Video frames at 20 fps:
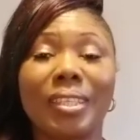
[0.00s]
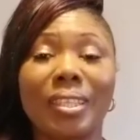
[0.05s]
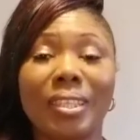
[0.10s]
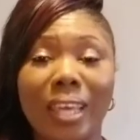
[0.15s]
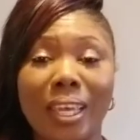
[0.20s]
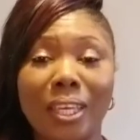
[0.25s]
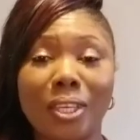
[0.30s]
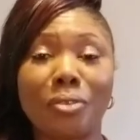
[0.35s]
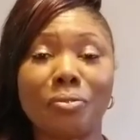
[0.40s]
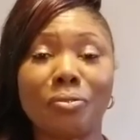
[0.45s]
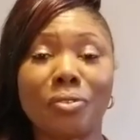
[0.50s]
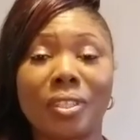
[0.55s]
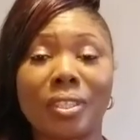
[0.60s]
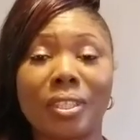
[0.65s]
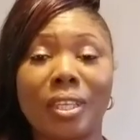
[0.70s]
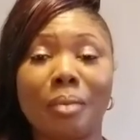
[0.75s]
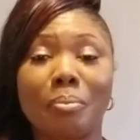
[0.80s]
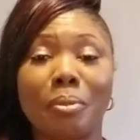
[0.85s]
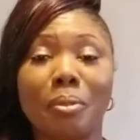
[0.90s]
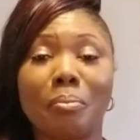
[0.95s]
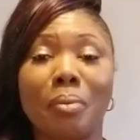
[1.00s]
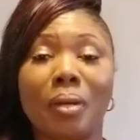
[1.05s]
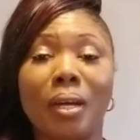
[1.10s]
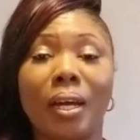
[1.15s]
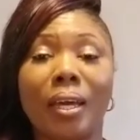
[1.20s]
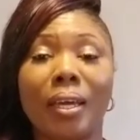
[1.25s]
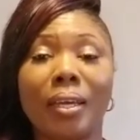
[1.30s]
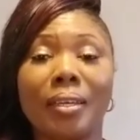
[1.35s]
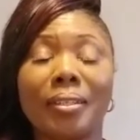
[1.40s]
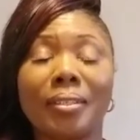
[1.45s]
Thank you for stopping
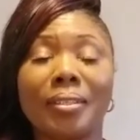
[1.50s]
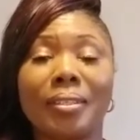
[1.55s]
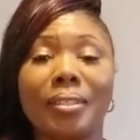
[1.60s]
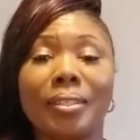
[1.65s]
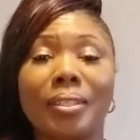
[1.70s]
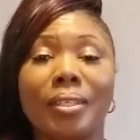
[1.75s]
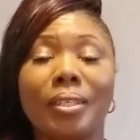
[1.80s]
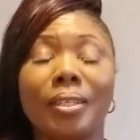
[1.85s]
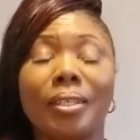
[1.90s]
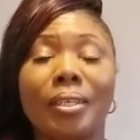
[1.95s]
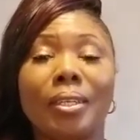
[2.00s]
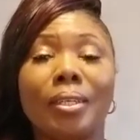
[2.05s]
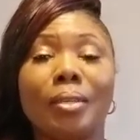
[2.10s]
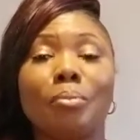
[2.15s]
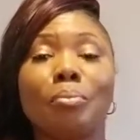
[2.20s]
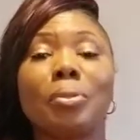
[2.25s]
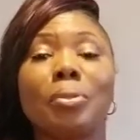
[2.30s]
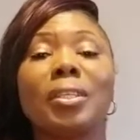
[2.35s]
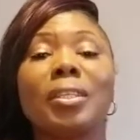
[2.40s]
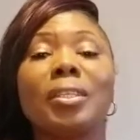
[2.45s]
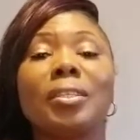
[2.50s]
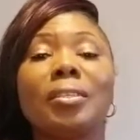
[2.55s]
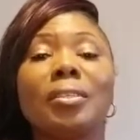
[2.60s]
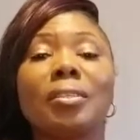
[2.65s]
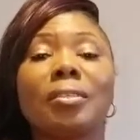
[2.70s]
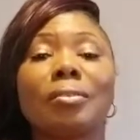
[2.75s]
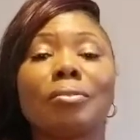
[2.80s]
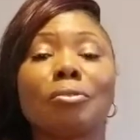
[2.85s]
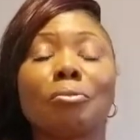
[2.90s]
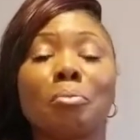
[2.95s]
by.
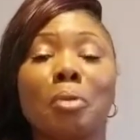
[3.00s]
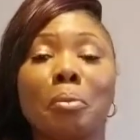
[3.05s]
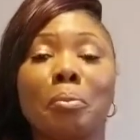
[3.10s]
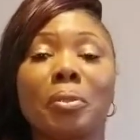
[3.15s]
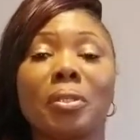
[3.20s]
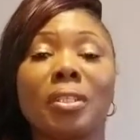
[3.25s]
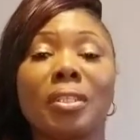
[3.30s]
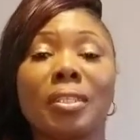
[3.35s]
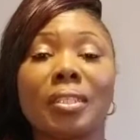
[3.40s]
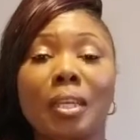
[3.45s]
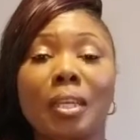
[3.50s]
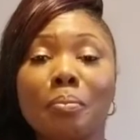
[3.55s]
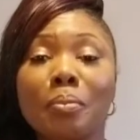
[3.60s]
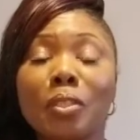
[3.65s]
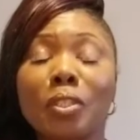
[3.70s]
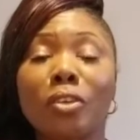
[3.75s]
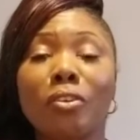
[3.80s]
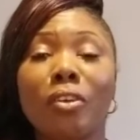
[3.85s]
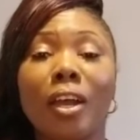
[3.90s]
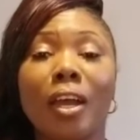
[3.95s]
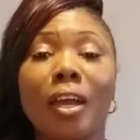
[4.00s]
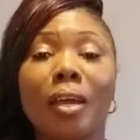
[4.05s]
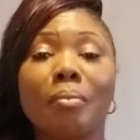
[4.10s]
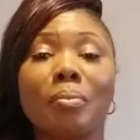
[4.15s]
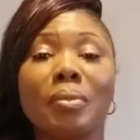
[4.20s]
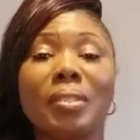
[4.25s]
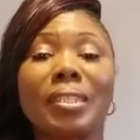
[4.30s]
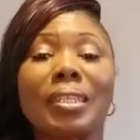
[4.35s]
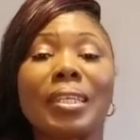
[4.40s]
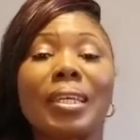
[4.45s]
Please remember to
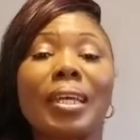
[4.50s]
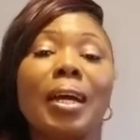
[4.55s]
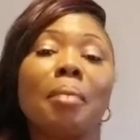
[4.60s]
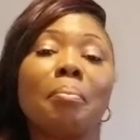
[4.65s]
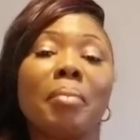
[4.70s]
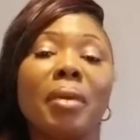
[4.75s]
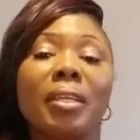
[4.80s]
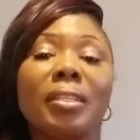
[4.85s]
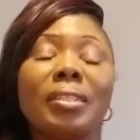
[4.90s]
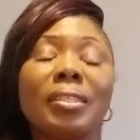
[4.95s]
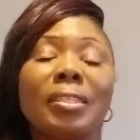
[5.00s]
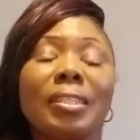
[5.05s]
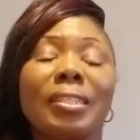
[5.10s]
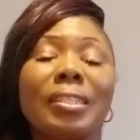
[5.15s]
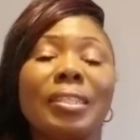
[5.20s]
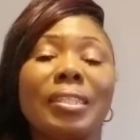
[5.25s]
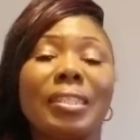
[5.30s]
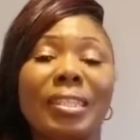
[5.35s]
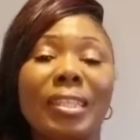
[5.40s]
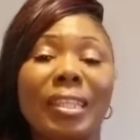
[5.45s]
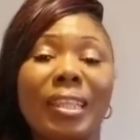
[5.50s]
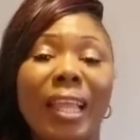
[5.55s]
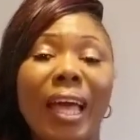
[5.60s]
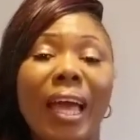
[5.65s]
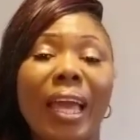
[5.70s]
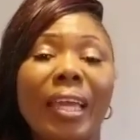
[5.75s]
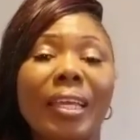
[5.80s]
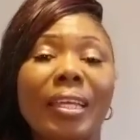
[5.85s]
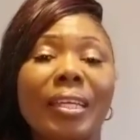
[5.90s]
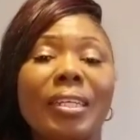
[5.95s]
subscribe, to comment, to
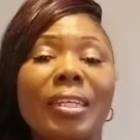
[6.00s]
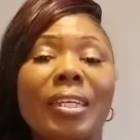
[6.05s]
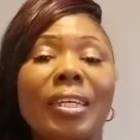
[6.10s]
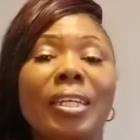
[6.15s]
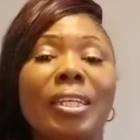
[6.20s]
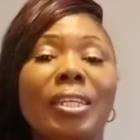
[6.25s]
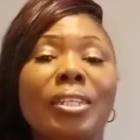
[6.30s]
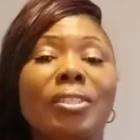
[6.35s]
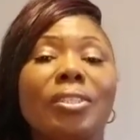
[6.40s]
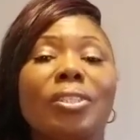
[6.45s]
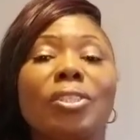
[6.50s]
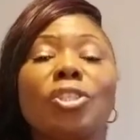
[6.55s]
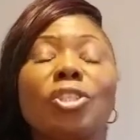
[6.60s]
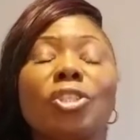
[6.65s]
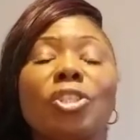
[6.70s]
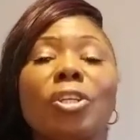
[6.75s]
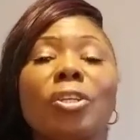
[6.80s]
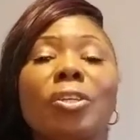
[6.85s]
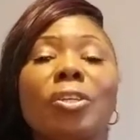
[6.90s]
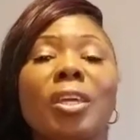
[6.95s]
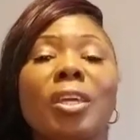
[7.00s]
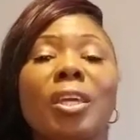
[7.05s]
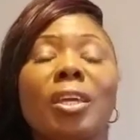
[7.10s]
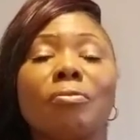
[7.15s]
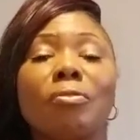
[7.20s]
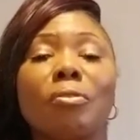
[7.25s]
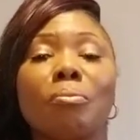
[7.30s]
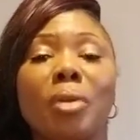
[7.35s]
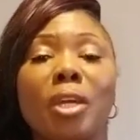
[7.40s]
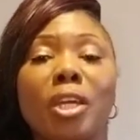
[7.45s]
like, to share the
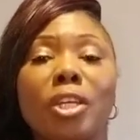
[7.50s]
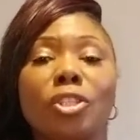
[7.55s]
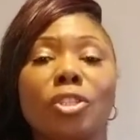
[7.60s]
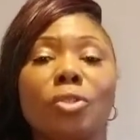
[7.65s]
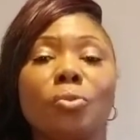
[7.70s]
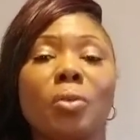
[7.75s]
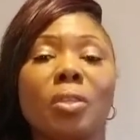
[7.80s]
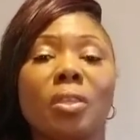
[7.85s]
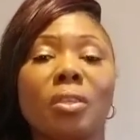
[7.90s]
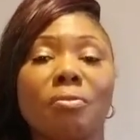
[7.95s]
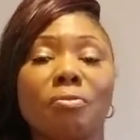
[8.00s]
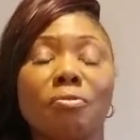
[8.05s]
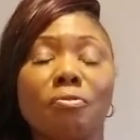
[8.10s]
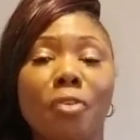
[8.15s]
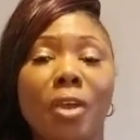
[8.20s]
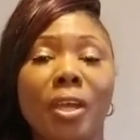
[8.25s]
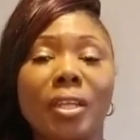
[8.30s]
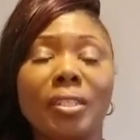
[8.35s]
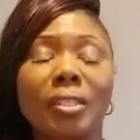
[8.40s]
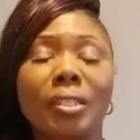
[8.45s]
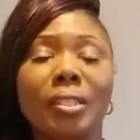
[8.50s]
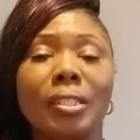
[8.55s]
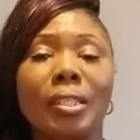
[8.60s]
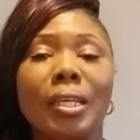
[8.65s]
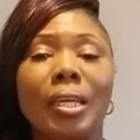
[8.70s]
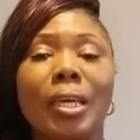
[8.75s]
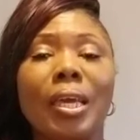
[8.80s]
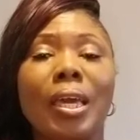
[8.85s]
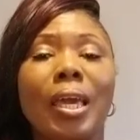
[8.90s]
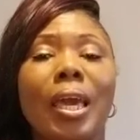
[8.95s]
information with a friend,
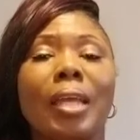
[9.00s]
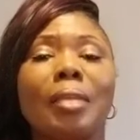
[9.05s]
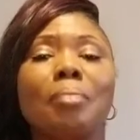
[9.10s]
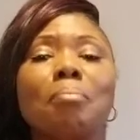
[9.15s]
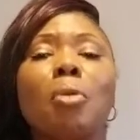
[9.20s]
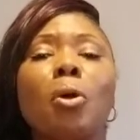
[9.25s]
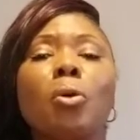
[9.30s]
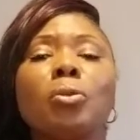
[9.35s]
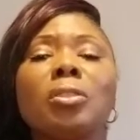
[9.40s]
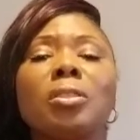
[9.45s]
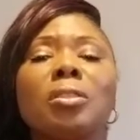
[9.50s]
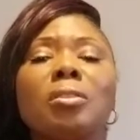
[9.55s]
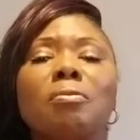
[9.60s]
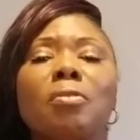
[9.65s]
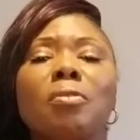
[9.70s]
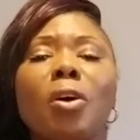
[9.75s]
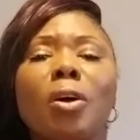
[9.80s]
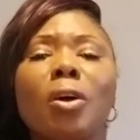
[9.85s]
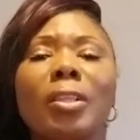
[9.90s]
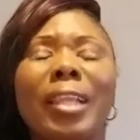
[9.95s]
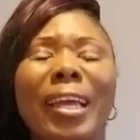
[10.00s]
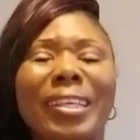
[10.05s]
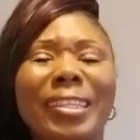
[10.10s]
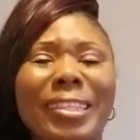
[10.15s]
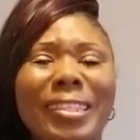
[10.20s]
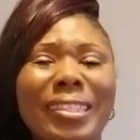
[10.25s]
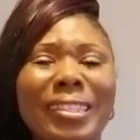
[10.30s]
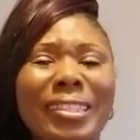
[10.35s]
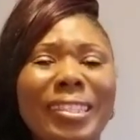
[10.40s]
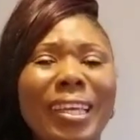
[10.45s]
and most of all, like
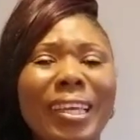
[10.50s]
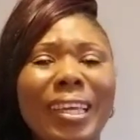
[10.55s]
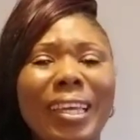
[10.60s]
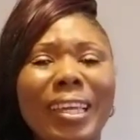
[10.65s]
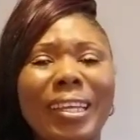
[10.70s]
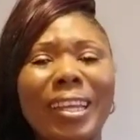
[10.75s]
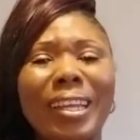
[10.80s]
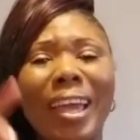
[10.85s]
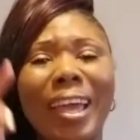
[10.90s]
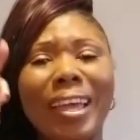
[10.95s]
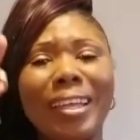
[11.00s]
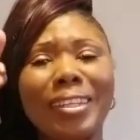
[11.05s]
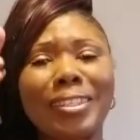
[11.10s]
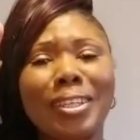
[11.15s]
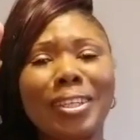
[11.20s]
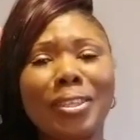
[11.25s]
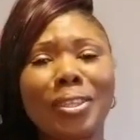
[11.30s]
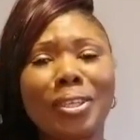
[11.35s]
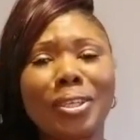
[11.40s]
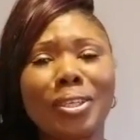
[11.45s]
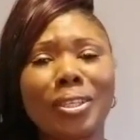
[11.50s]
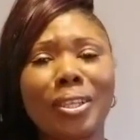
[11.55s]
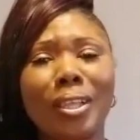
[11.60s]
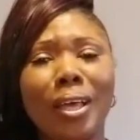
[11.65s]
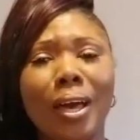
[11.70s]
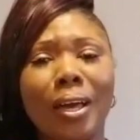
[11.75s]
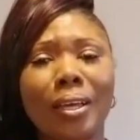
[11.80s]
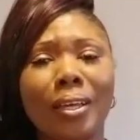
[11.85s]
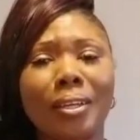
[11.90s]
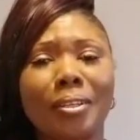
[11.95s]
the second hand on the
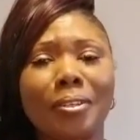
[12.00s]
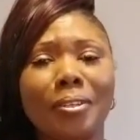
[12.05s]
clock,